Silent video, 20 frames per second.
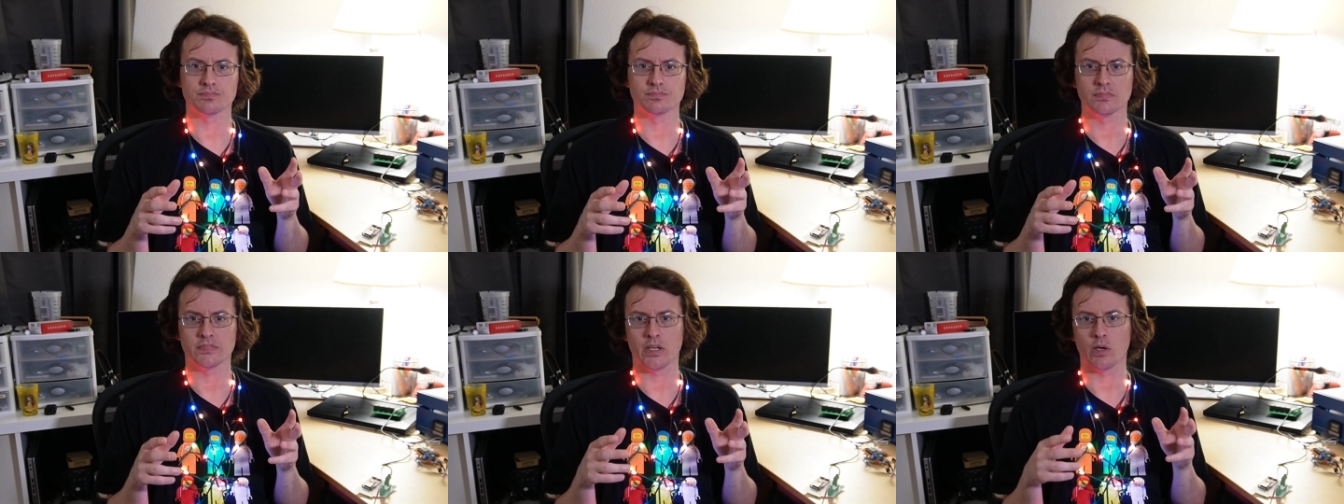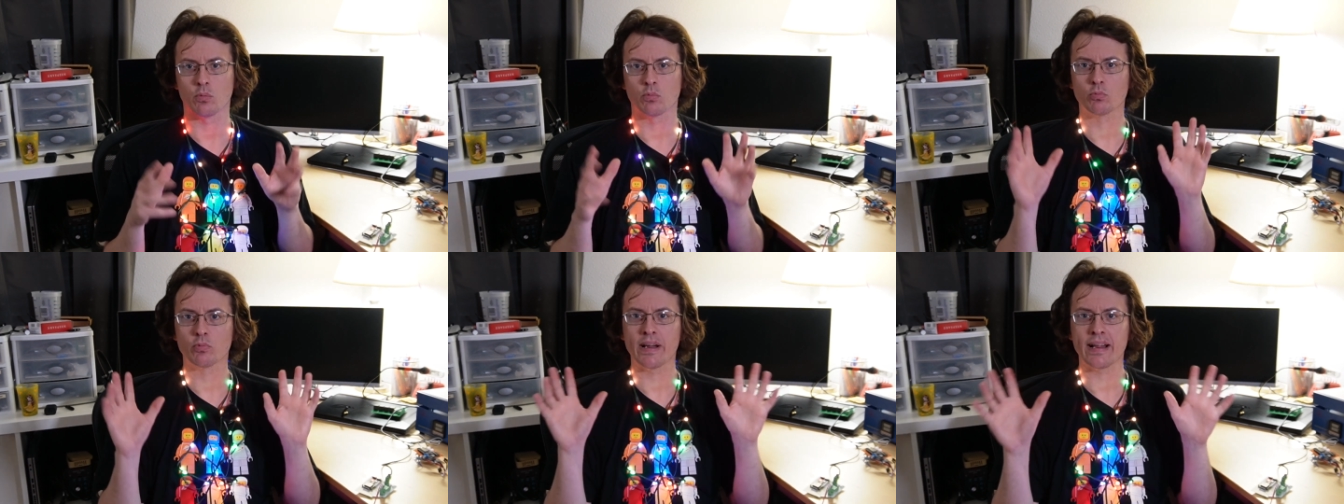you
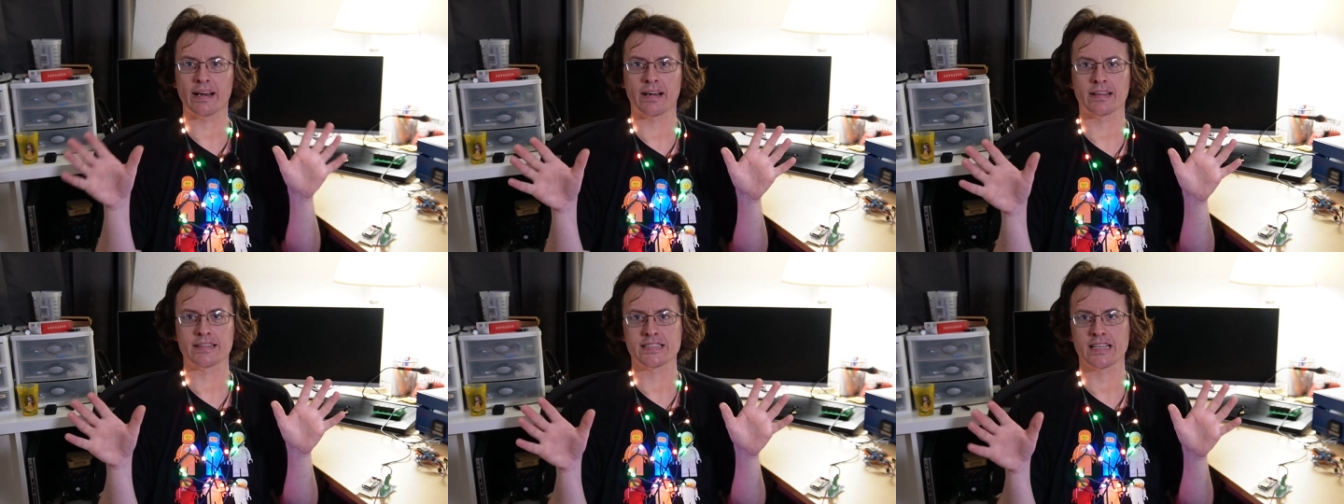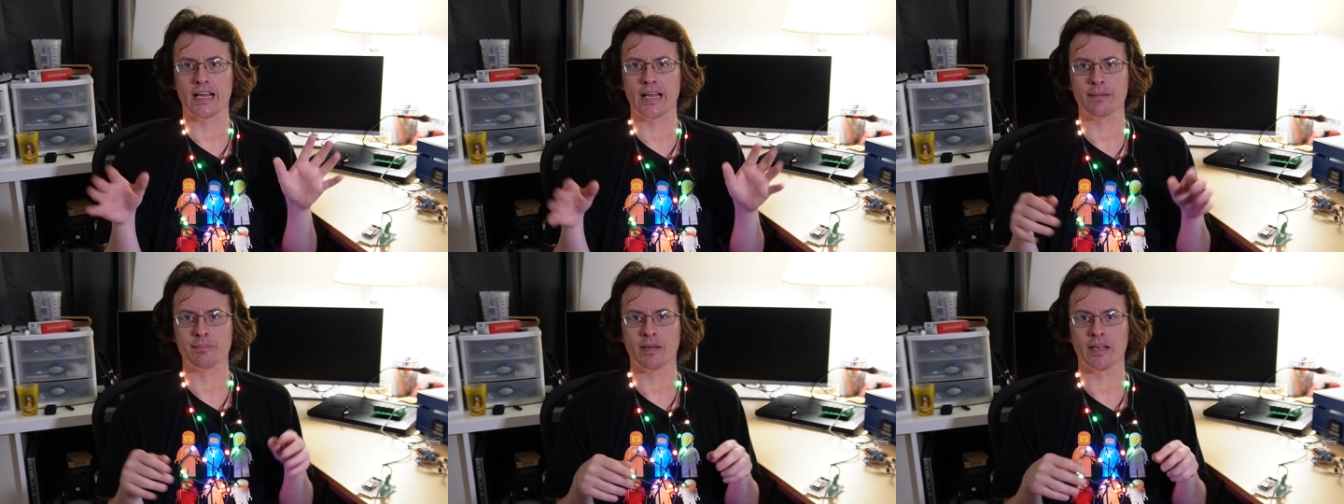know ran out of
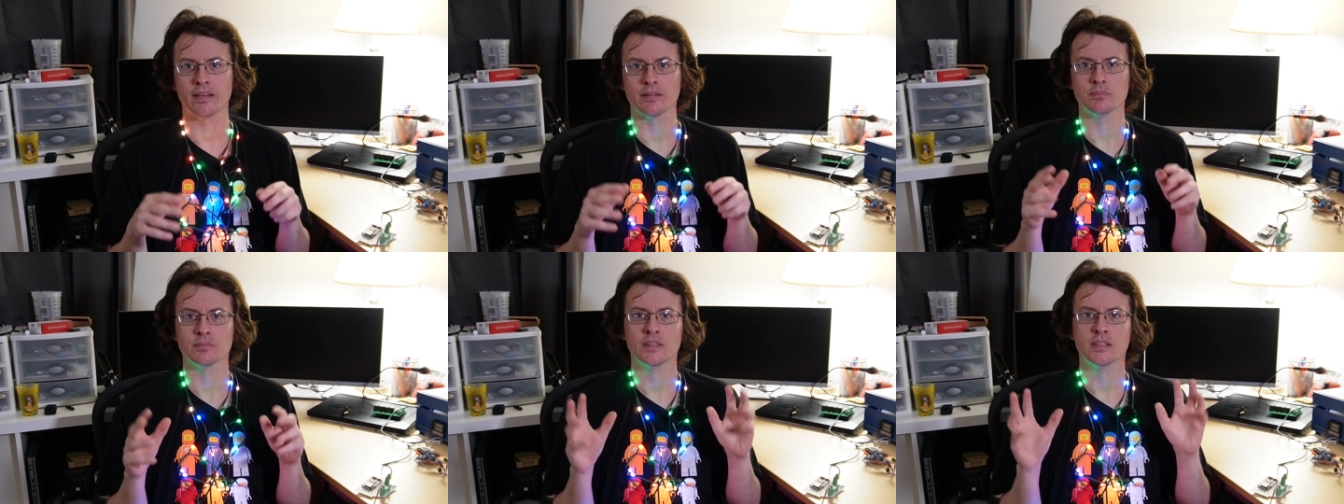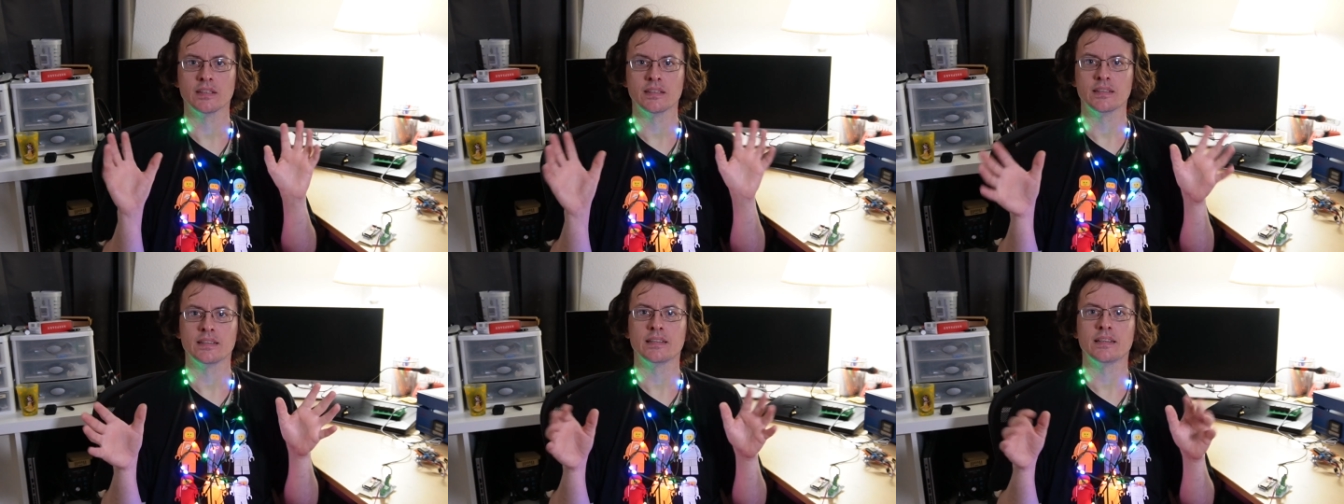time and
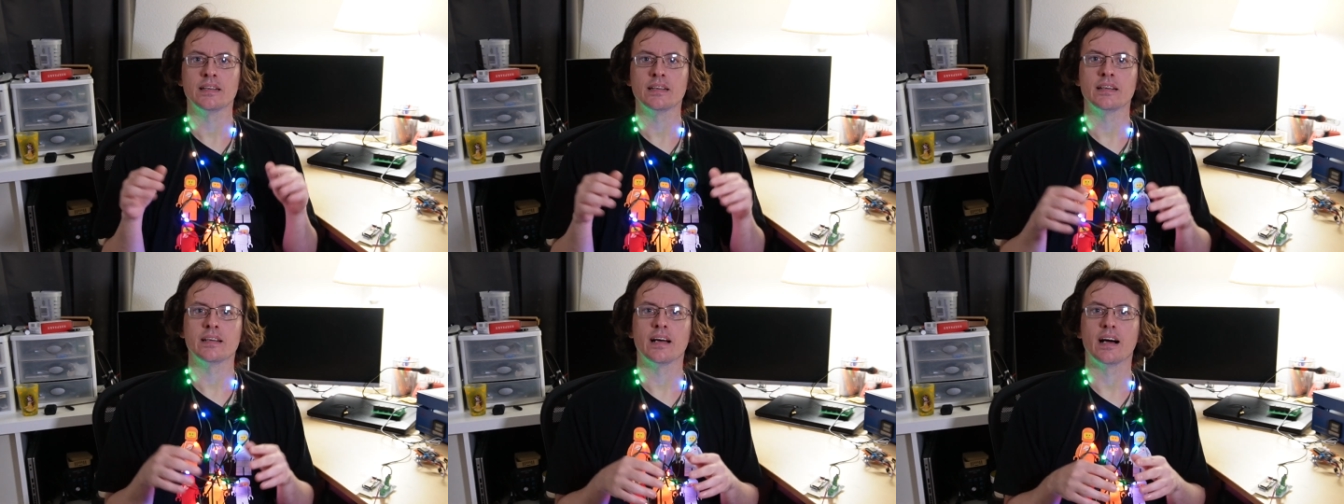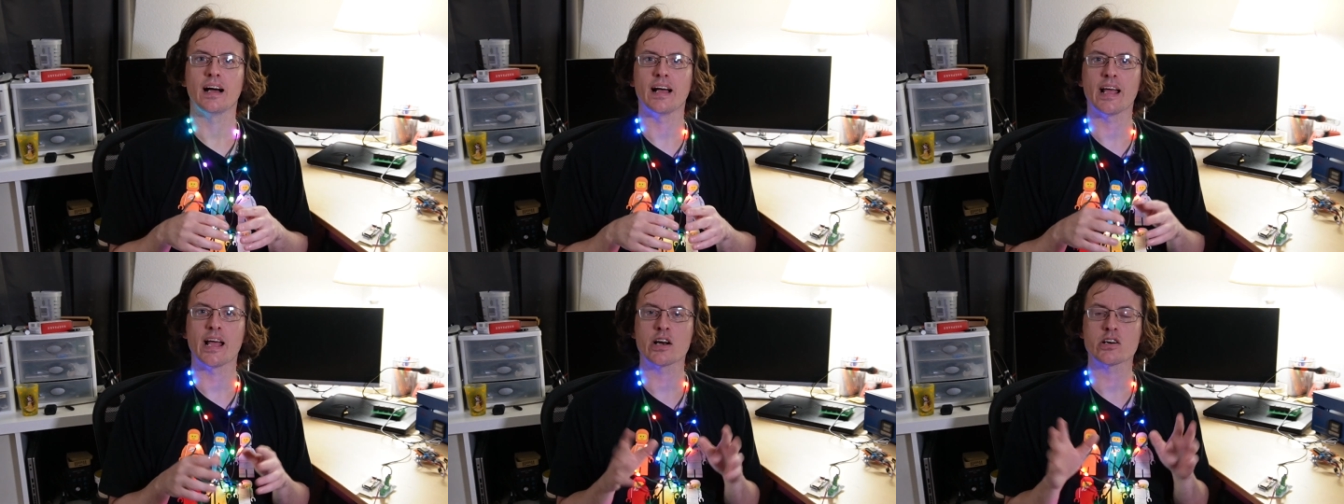
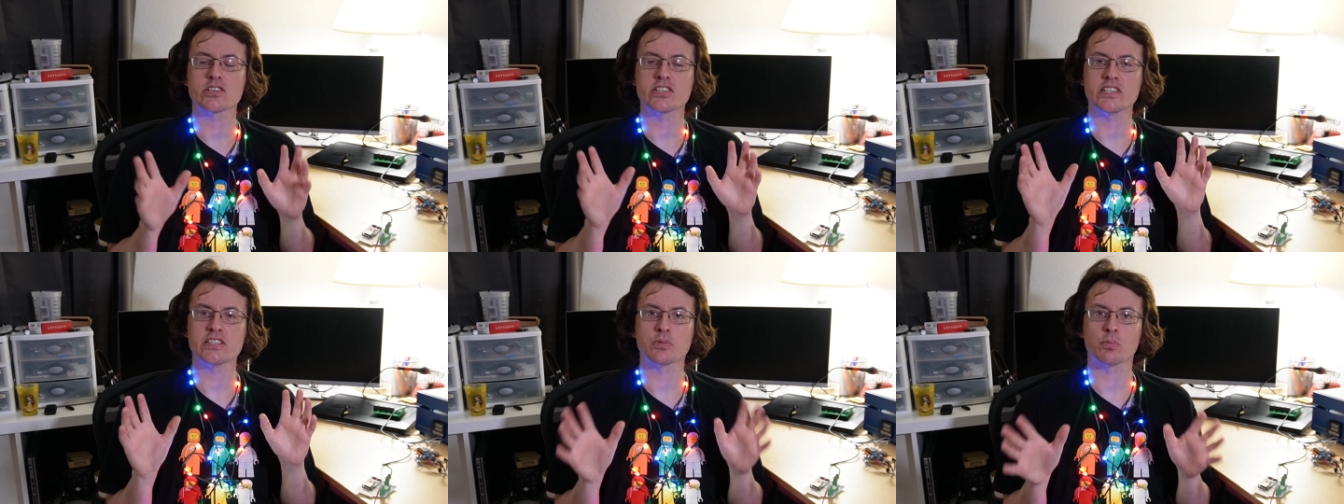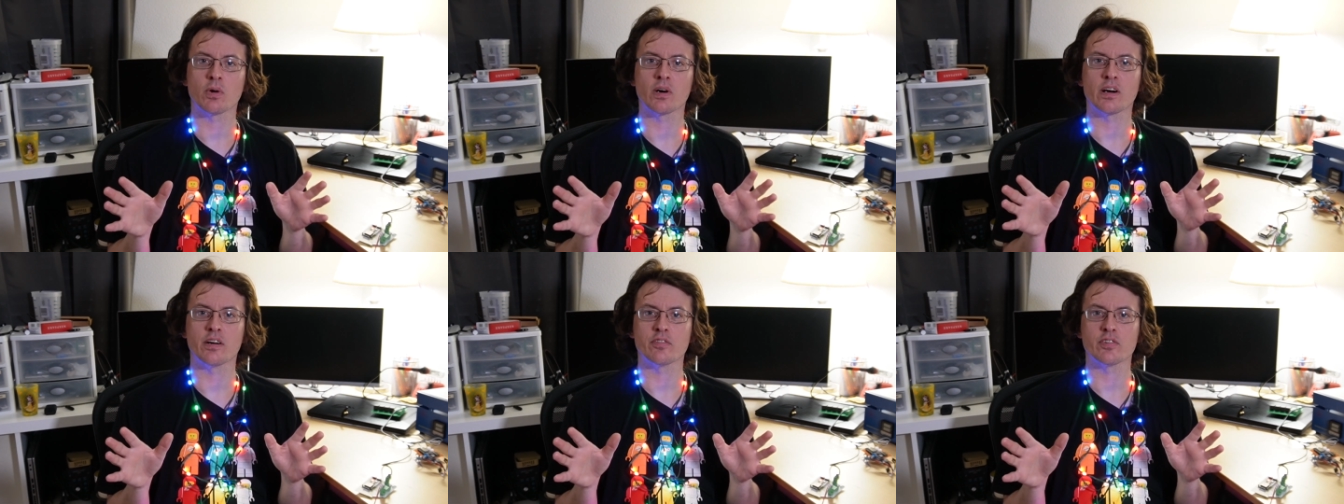uh, energy to
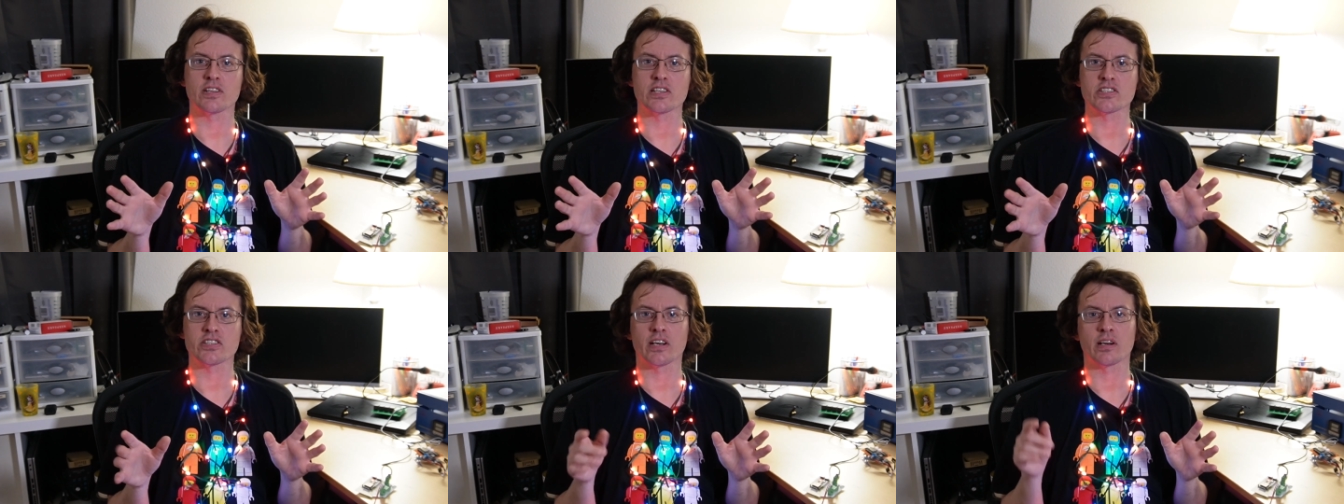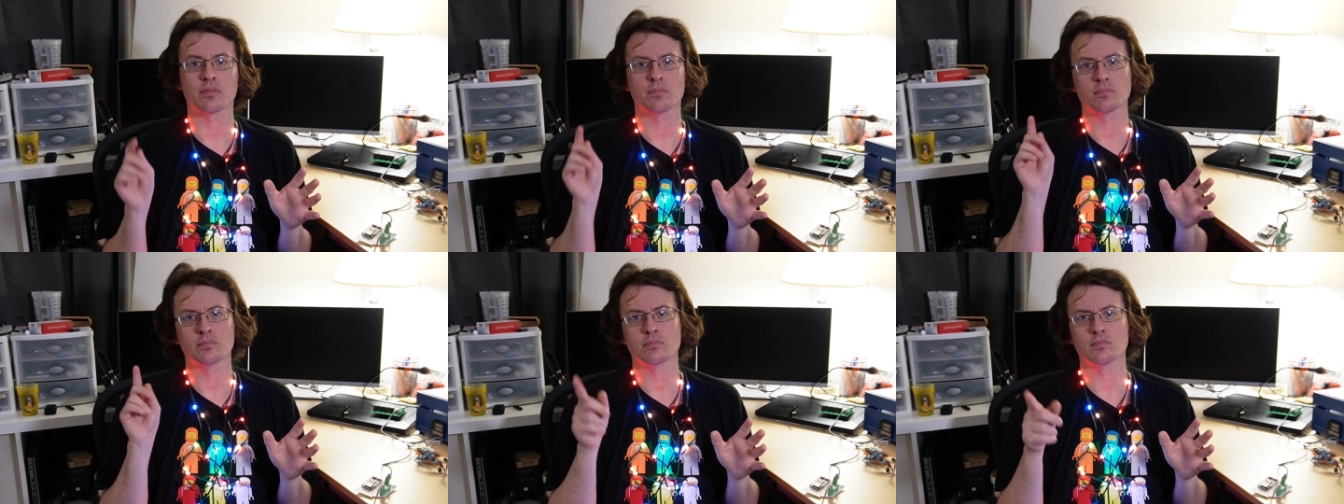work on for this year.